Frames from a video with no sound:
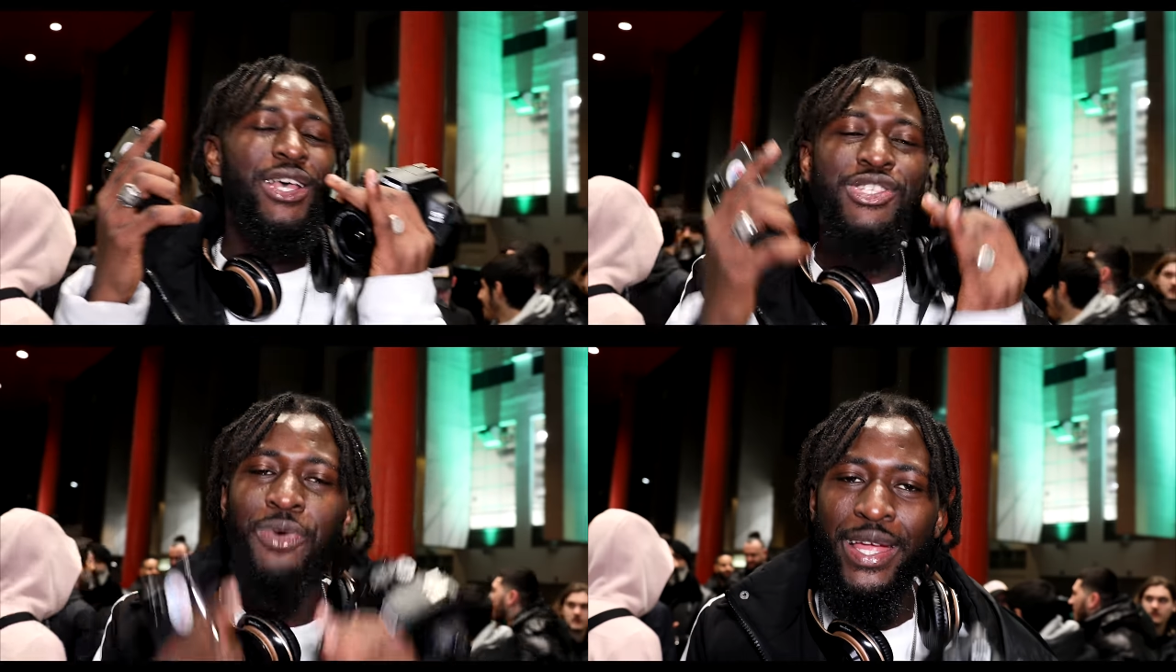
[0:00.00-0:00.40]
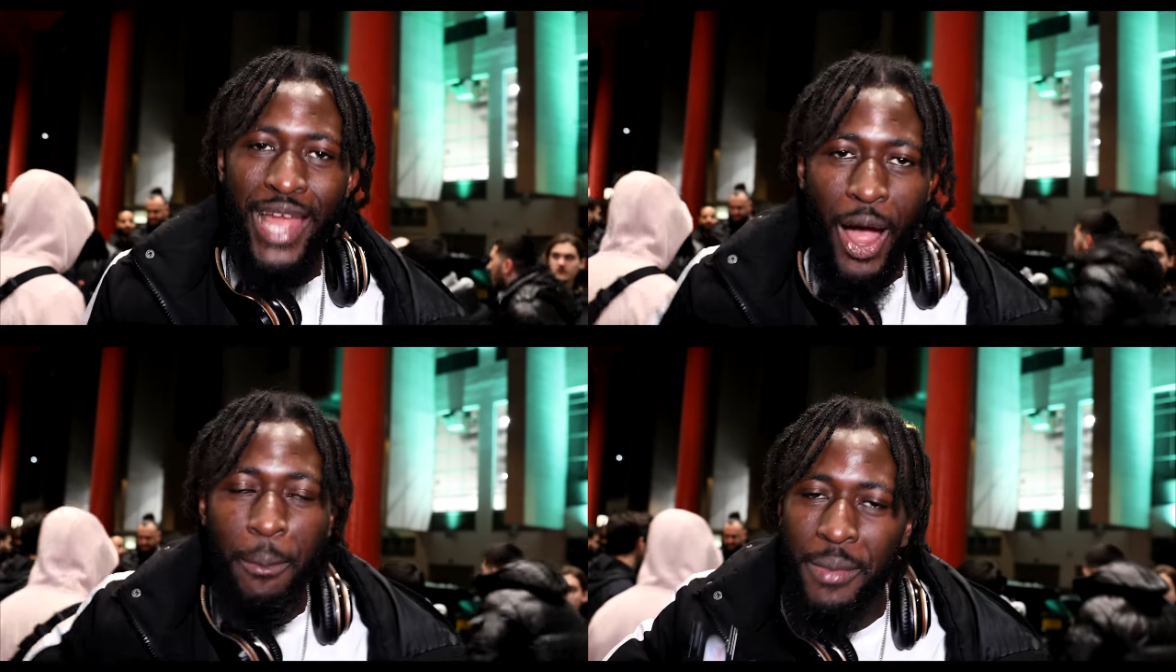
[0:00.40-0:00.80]
I swear
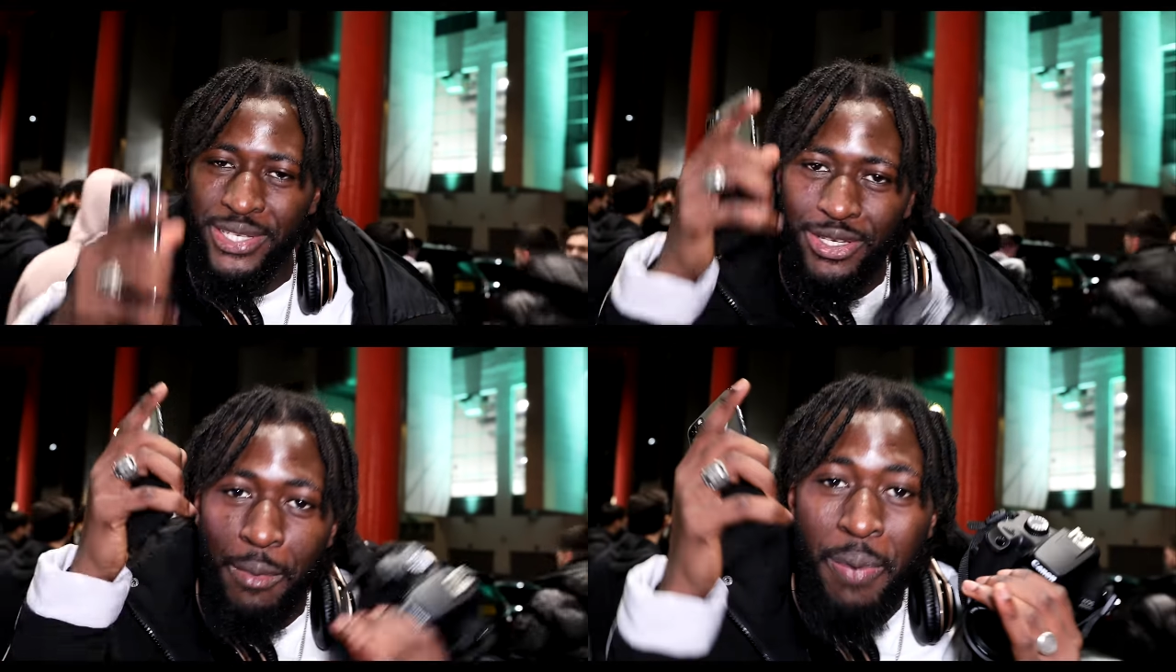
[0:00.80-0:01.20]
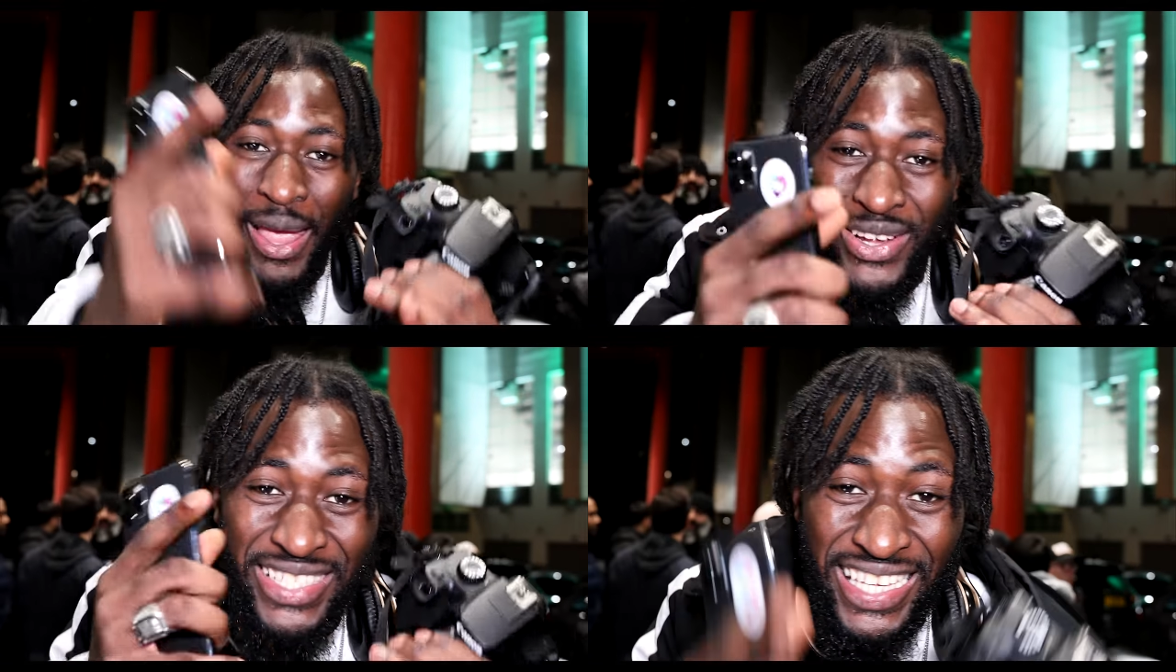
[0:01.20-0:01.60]
that I'm missing you
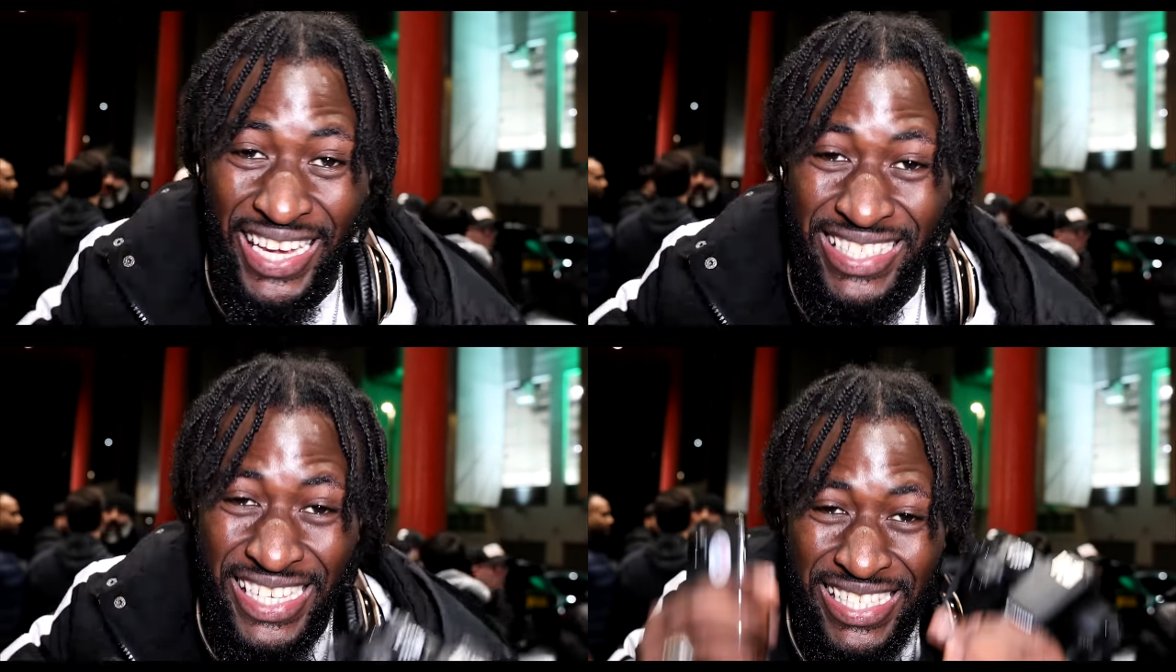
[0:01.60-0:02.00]
buy your tickets.